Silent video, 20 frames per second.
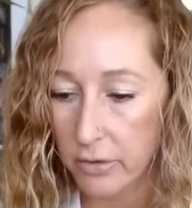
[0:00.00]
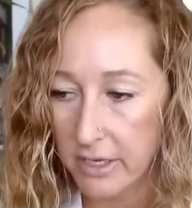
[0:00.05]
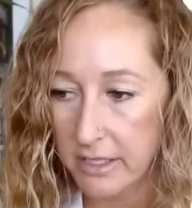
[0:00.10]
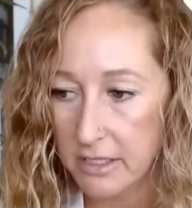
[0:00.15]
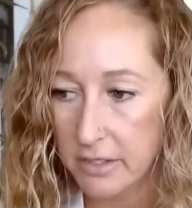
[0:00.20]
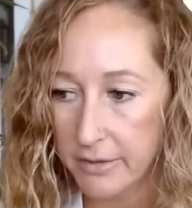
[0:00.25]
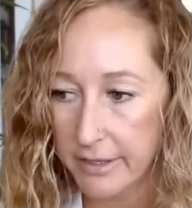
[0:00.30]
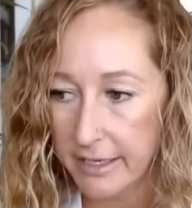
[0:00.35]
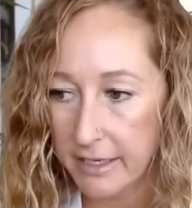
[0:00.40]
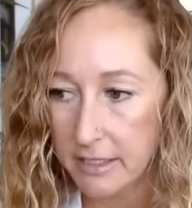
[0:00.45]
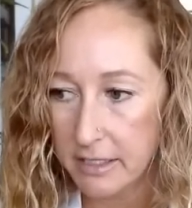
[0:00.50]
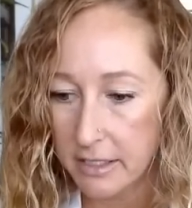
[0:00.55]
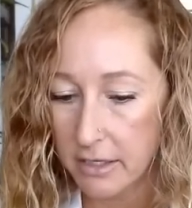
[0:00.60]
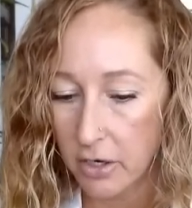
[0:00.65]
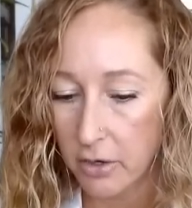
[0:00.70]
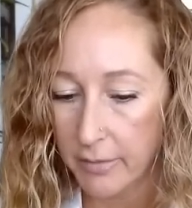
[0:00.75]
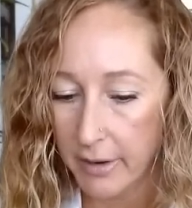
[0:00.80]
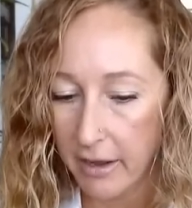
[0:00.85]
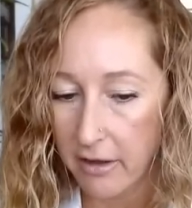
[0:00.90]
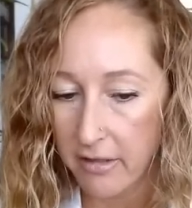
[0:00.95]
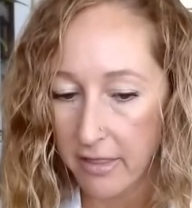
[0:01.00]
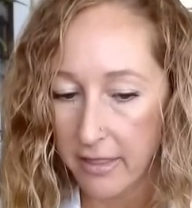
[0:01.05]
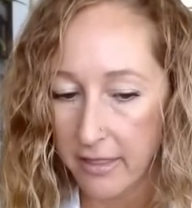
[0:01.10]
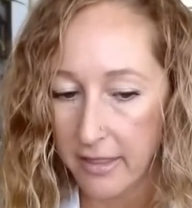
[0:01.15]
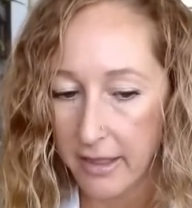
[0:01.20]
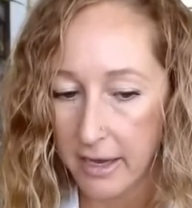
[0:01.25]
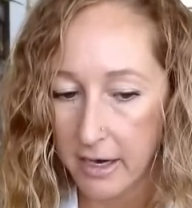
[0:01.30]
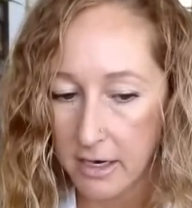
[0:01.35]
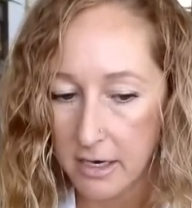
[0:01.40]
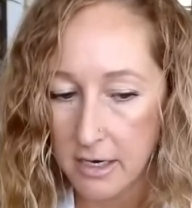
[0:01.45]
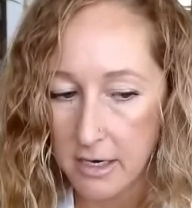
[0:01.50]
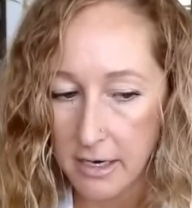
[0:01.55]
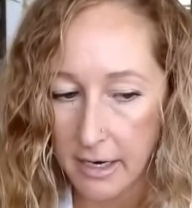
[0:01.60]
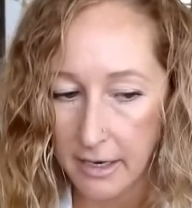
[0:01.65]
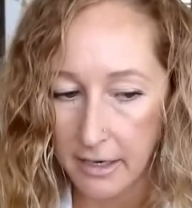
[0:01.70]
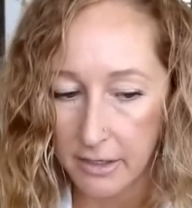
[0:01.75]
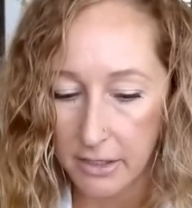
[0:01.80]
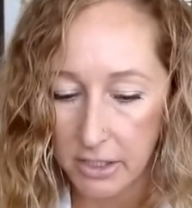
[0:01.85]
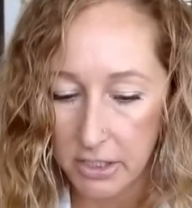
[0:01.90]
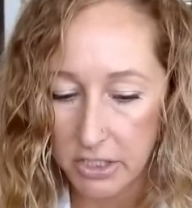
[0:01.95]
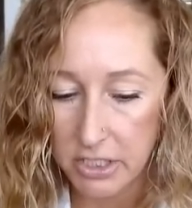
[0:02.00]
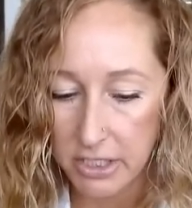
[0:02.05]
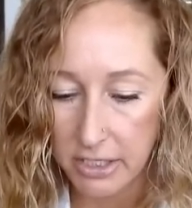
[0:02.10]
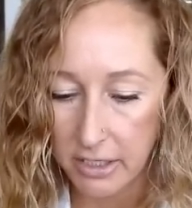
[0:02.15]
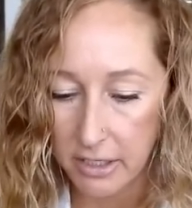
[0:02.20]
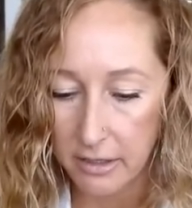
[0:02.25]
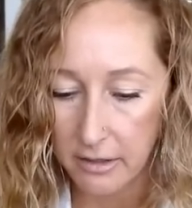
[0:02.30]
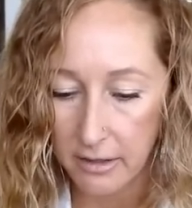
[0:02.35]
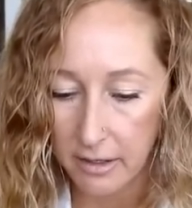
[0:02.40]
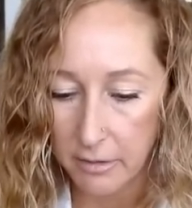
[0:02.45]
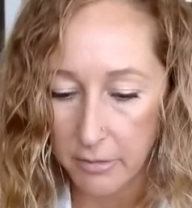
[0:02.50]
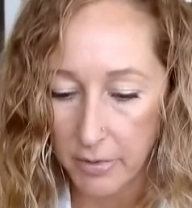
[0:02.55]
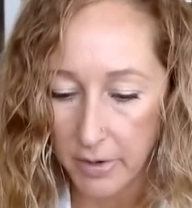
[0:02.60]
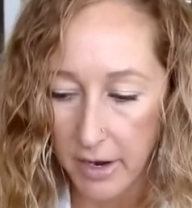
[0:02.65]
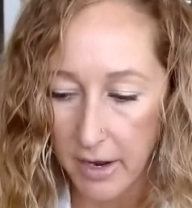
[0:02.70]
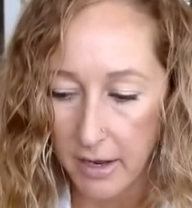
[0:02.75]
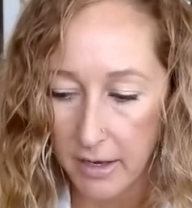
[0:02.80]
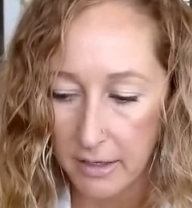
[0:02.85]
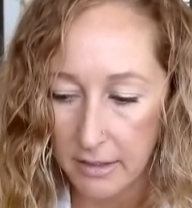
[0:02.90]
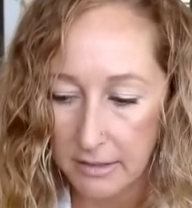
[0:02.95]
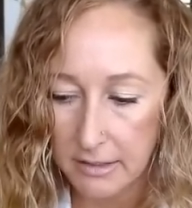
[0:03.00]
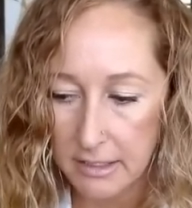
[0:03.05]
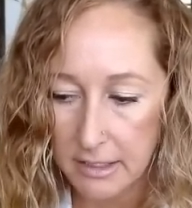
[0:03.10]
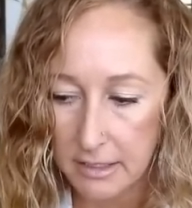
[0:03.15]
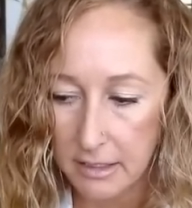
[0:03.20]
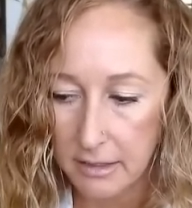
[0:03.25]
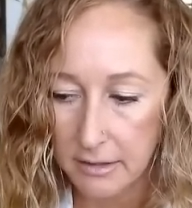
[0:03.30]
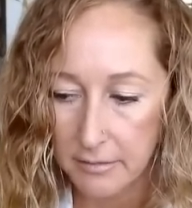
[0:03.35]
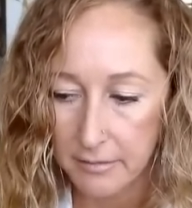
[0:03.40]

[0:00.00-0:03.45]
what do we need to know about their energy, Libras?